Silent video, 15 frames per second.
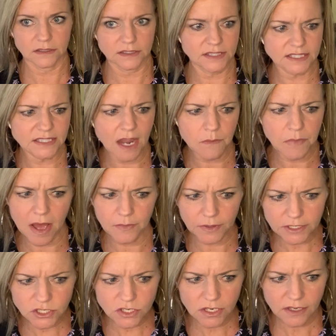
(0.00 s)
Is this not
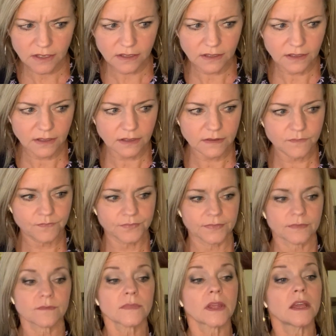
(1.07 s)
published?
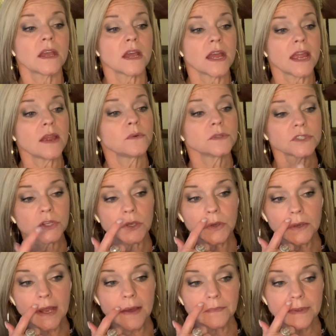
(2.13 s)
It was
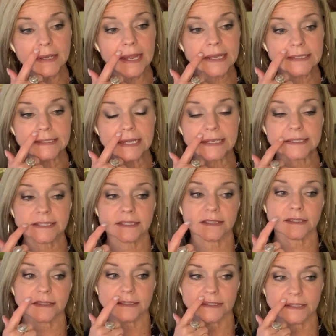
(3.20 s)
queued up the next day,
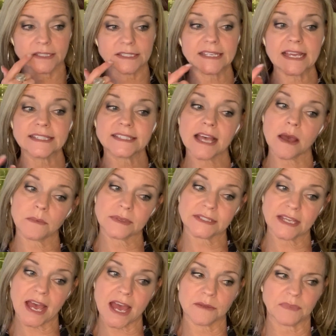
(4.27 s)
the day Simon
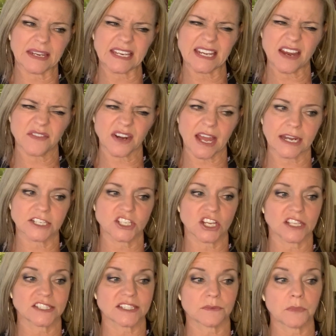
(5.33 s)
died, but he never got a
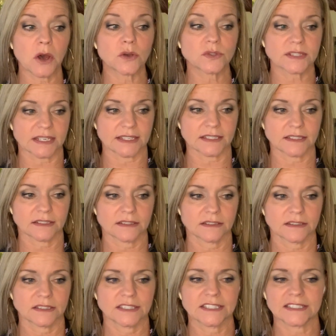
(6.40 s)
chance to post it,
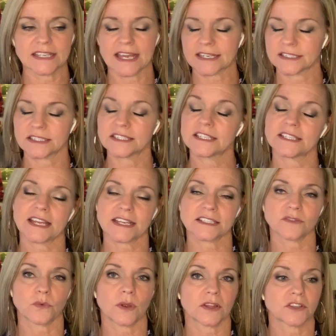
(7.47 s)

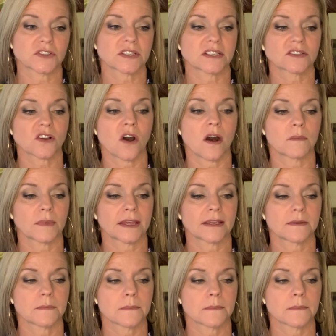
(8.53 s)
Detective Wheeler says calmly.